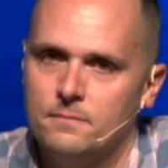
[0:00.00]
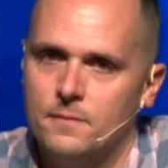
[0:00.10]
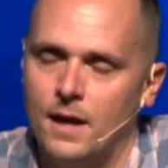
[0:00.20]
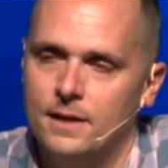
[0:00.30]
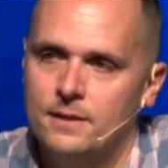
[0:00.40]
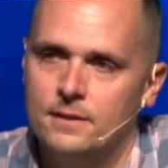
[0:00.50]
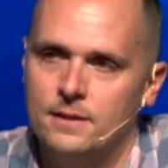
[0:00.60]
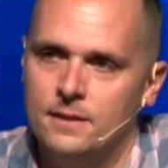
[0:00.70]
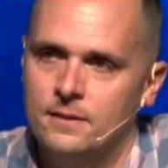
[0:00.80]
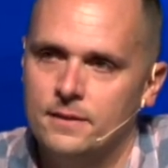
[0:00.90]
I needed
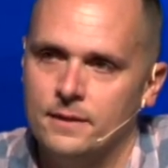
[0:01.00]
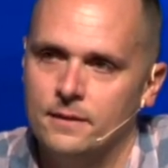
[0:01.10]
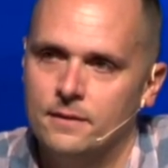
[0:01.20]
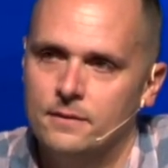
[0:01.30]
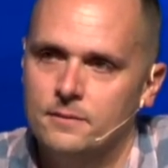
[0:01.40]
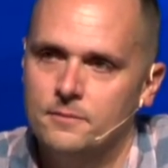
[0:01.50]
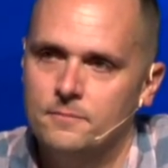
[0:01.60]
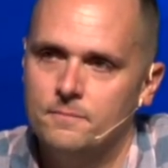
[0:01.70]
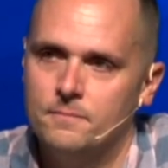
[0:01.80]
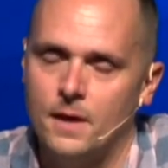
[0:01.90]
healing.
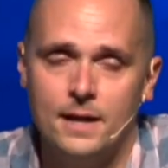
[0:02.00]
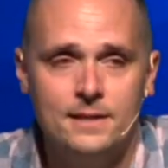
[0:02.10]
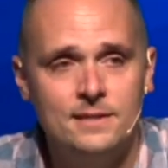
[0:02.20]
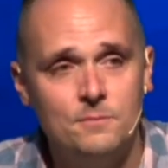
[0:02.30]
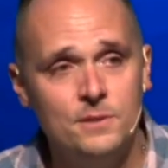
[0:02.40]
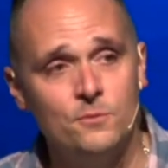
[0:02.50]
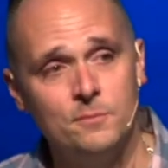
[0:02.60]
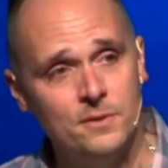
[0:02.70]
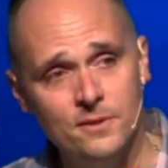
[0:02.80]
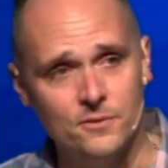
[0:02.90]
I needed to be
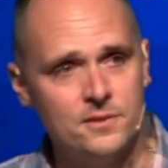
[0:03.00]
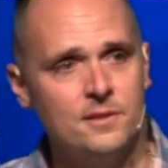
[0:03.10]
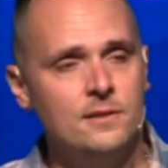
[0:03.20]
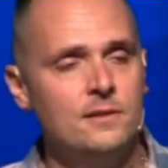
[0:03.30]
rebuilt.